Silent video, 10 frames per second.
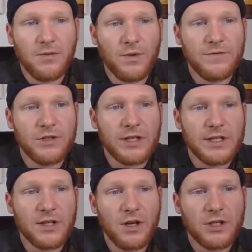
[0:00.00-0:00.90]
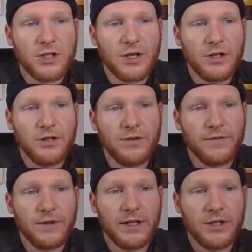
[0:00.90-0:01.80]
We've just launched our new
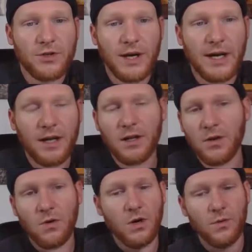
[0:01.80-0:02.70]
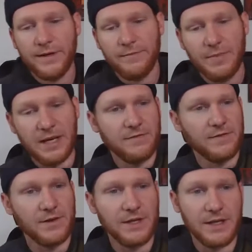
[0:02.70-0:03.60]
free trial, or we've paid
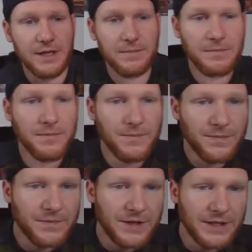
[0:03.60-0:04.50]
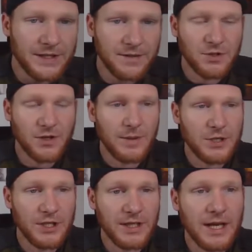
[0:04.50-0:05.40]
for the
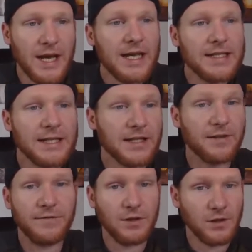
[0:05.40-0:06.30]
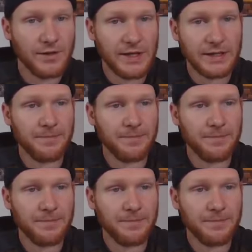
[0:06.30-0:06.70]
subscription to get the full thing.